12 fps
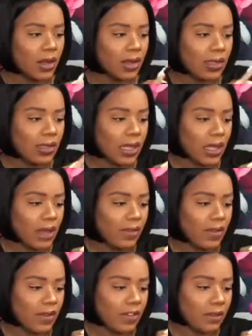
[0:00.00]
going to see
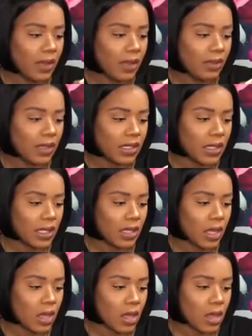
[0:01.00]
if it's pigmented.
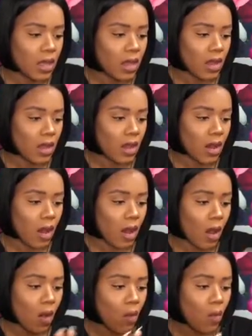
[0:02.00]

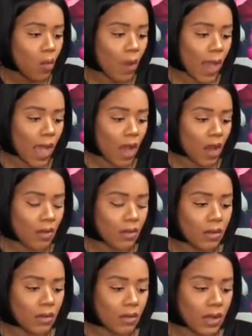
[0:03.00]
Oh, wow.
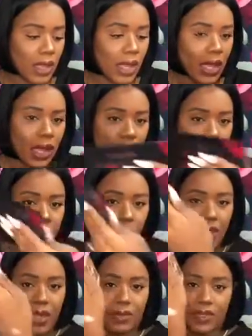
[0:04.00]
It's
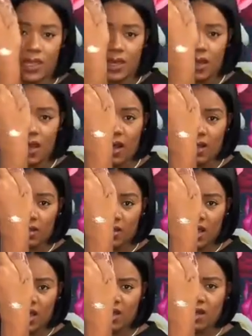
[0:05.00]
pigmented, y'all.
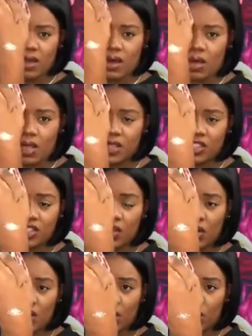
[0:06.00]
It's
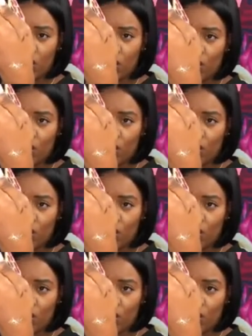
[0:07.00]
showing up